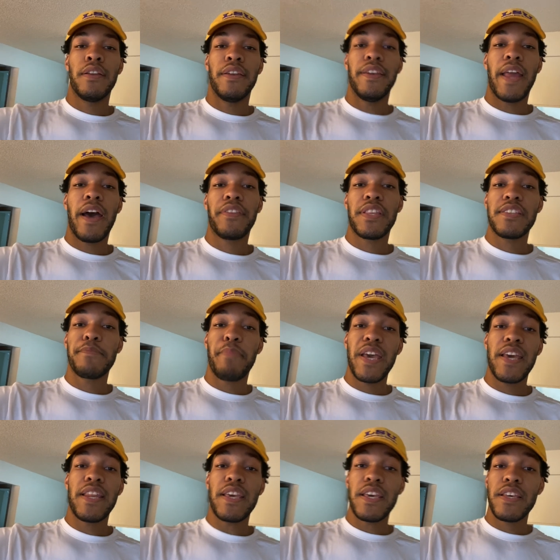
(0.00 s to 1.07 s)
Now this
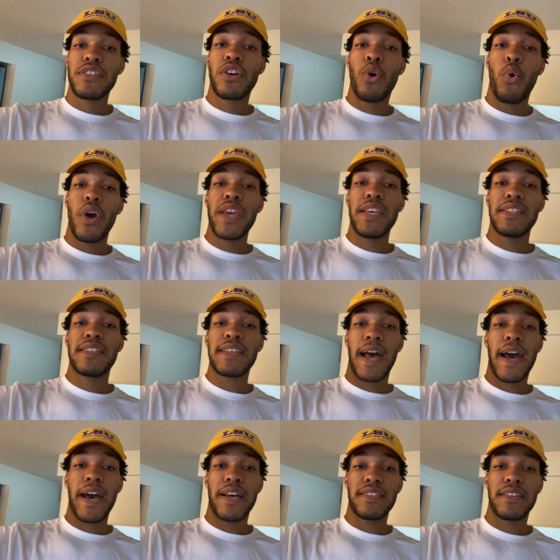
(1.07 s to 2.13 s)
bed is queen
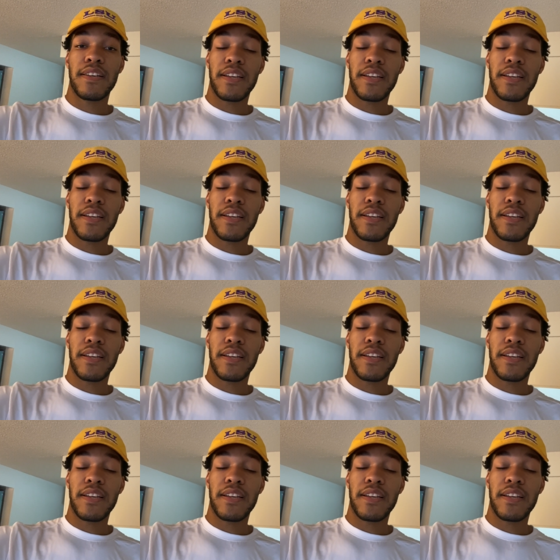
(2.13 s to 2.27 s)
size.